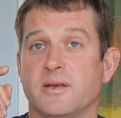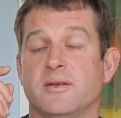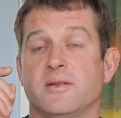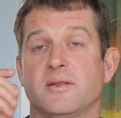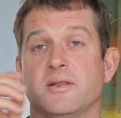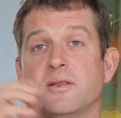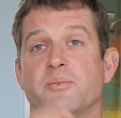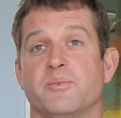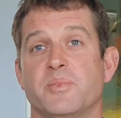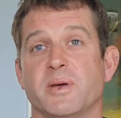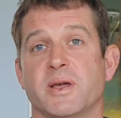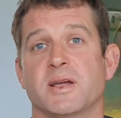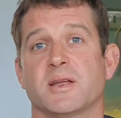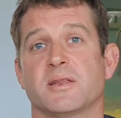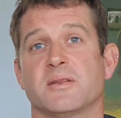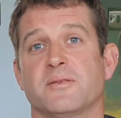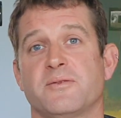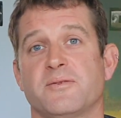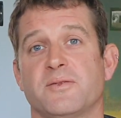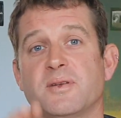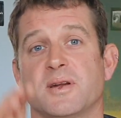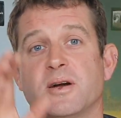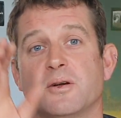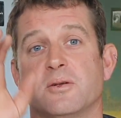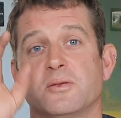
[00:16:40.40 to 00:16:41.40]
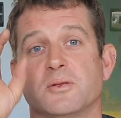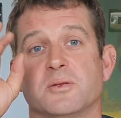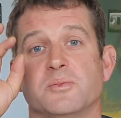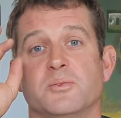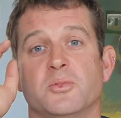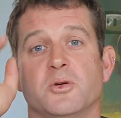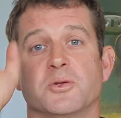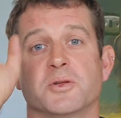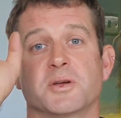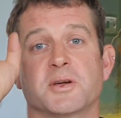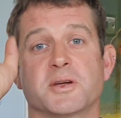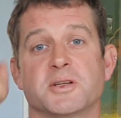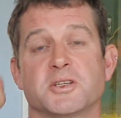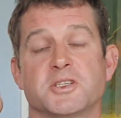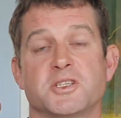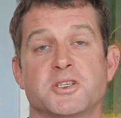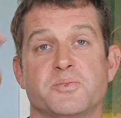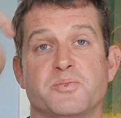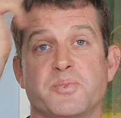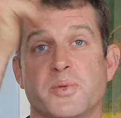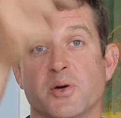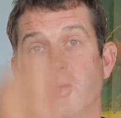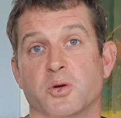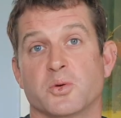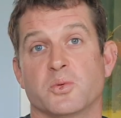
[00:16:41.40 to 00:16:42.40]
the bigger the float, the more they're going to
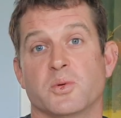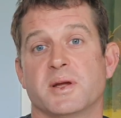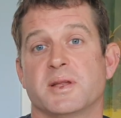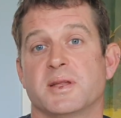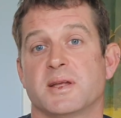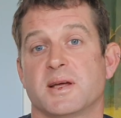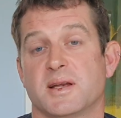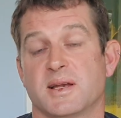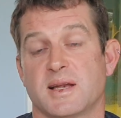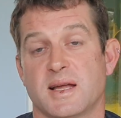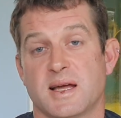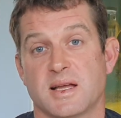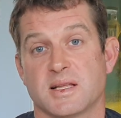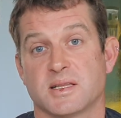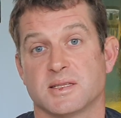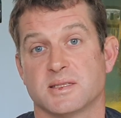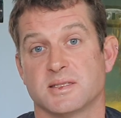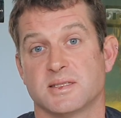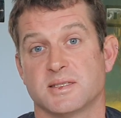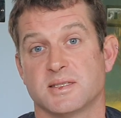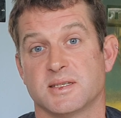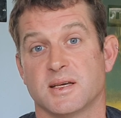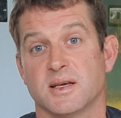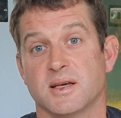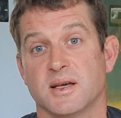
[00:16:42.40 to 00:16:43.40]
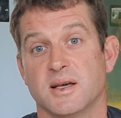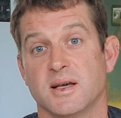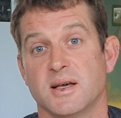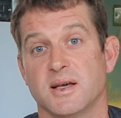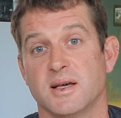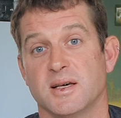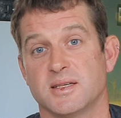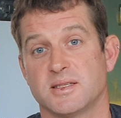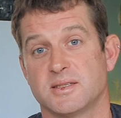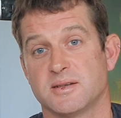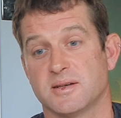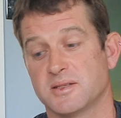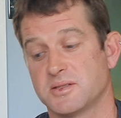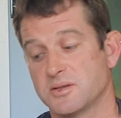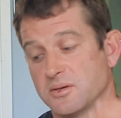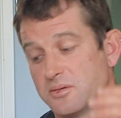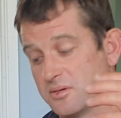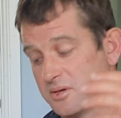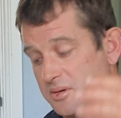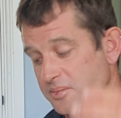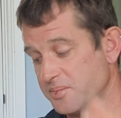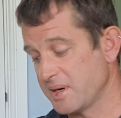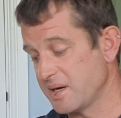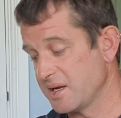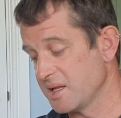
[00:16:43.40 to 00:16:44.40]
spook when that lands. So it's
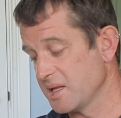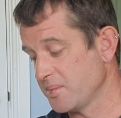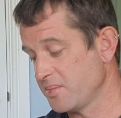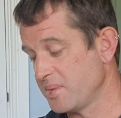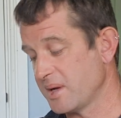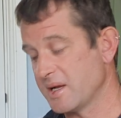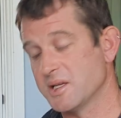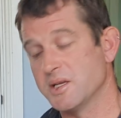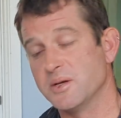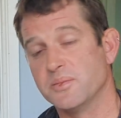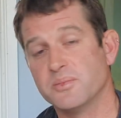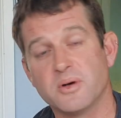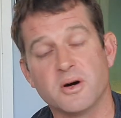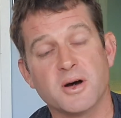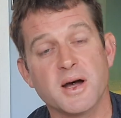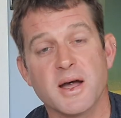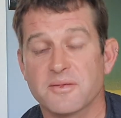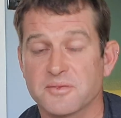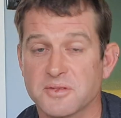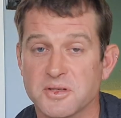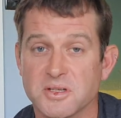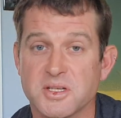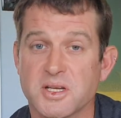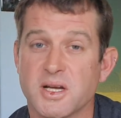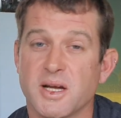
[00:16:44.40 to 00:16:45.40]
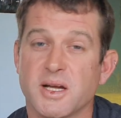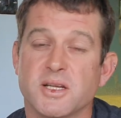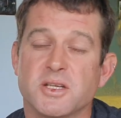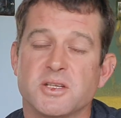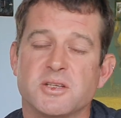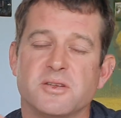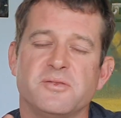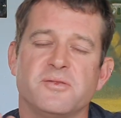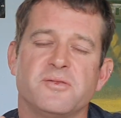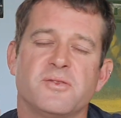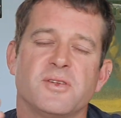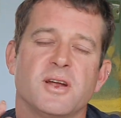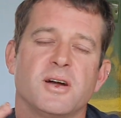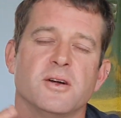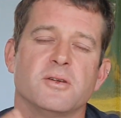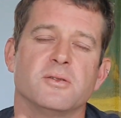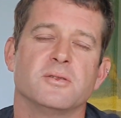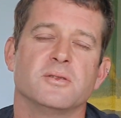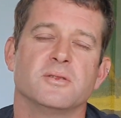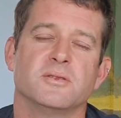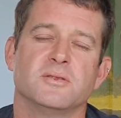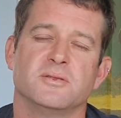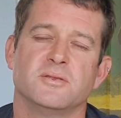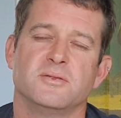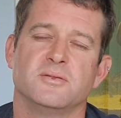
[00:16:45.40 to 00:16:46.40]
all about the balance. You might have to change your
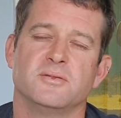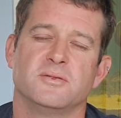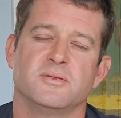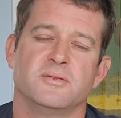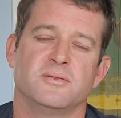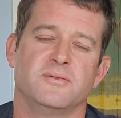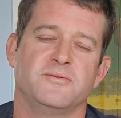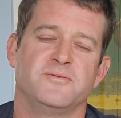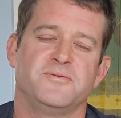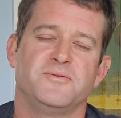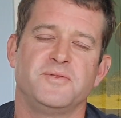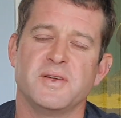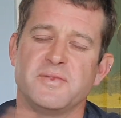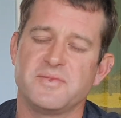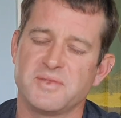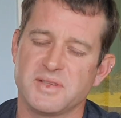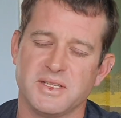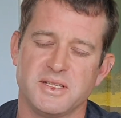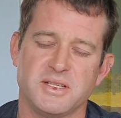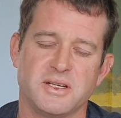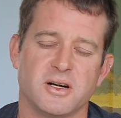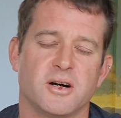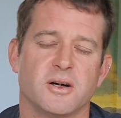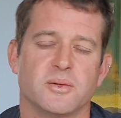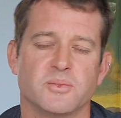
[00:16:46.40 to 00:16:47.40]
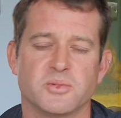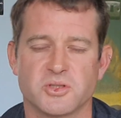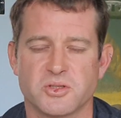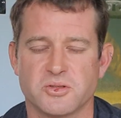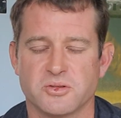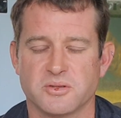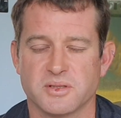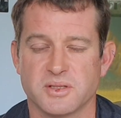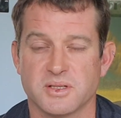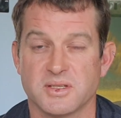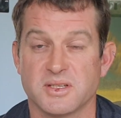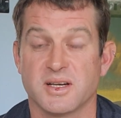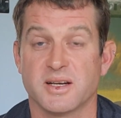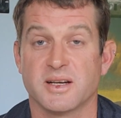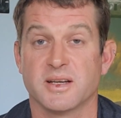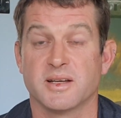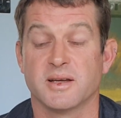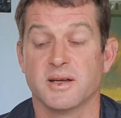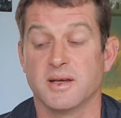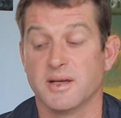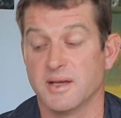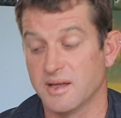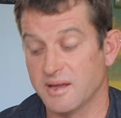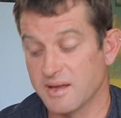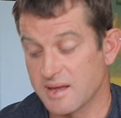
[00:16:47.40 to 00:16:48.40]
float 50 times during the day.
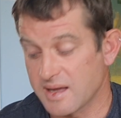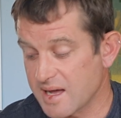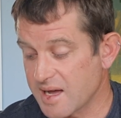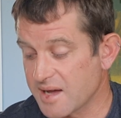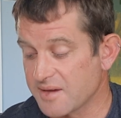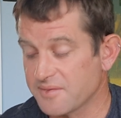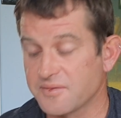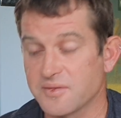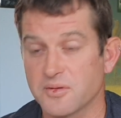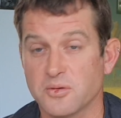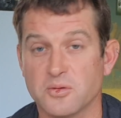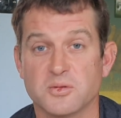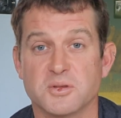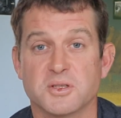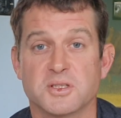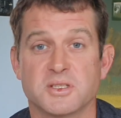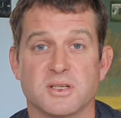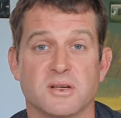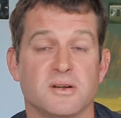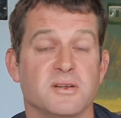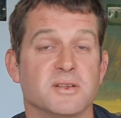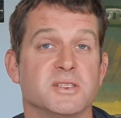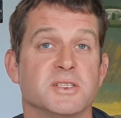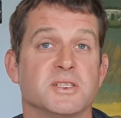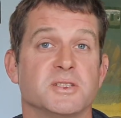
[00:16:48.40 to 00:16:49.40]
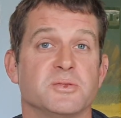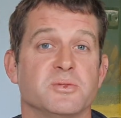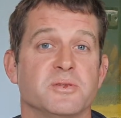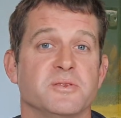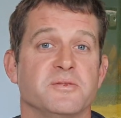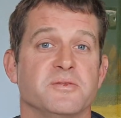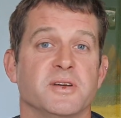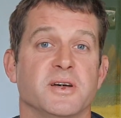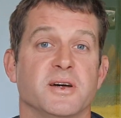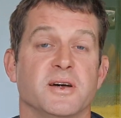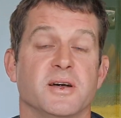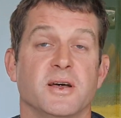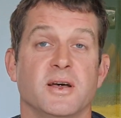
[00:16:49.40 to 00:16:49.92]
Have all the sizes with you,